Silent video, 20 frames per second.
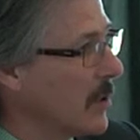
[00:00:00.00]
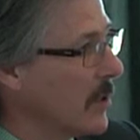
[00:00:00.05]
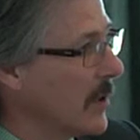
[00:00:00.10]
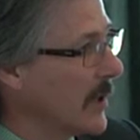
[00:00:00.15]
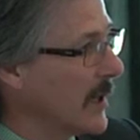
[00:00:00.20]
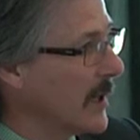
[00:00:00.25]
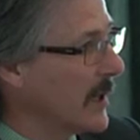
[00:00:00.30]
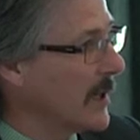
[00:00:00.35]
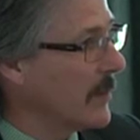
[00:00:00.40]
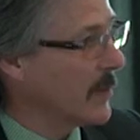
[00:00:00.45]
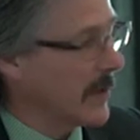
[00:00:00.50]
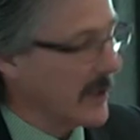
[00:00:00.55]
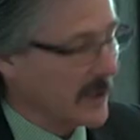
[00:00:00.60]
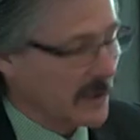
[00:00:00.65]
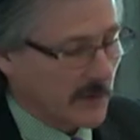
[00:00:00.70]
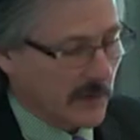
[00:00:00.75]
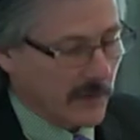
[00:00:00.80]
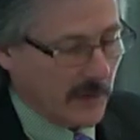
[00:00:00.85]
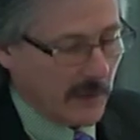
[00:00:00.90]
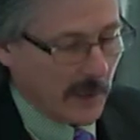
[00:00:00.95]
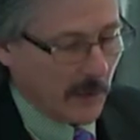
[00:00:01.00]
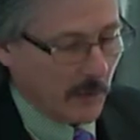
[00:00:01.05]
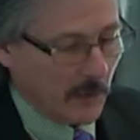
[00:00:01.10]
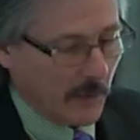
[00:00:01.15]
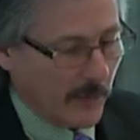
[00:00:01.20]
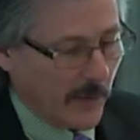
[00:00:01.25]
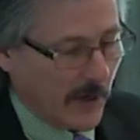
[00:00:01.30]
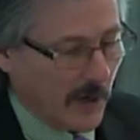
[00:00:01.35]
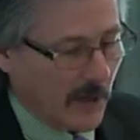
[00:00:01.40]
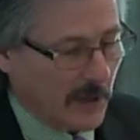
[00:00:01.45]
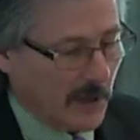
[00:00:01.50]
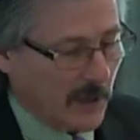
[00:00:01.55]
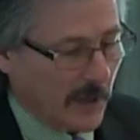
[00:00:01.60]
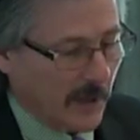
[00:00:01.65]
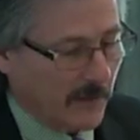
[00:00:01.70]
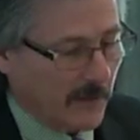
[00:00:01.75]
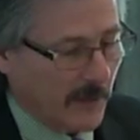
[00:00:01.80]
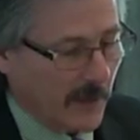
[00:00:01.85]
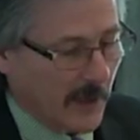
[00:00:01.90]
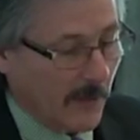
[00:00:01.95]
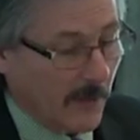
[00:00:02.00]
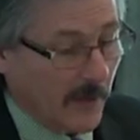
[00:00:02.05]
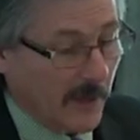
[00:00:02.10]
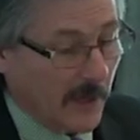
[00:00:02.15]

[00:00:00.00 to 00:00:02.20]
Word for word: or any place with an unrepaired cleft lip,